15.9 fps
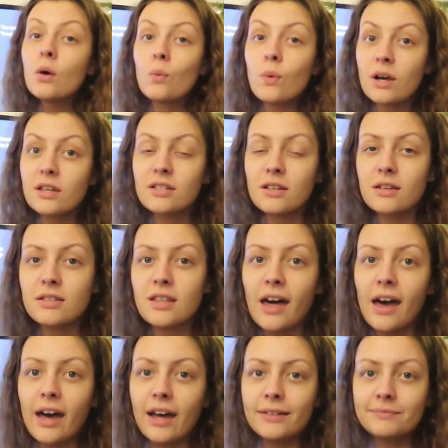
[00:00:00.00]
Whilst I was
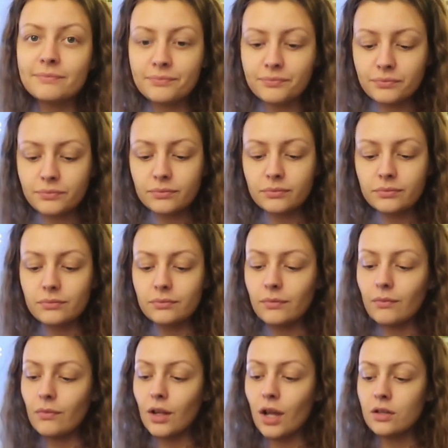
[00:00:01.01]
there,
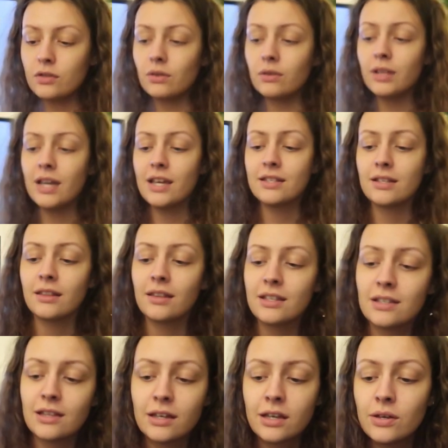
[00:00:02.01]
I saw these, and
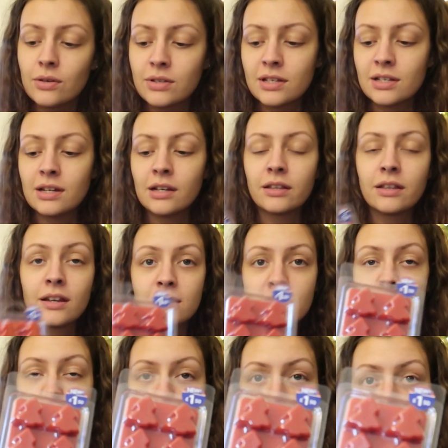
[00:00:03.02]
these are the cutest little things
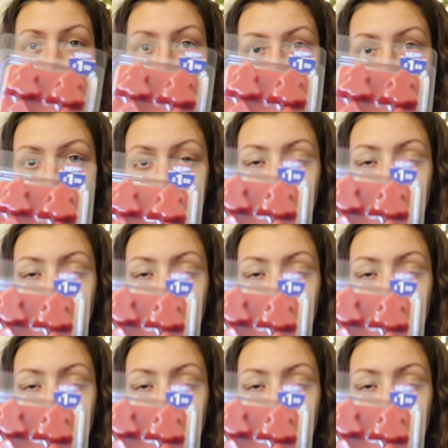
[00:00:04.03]
I have ever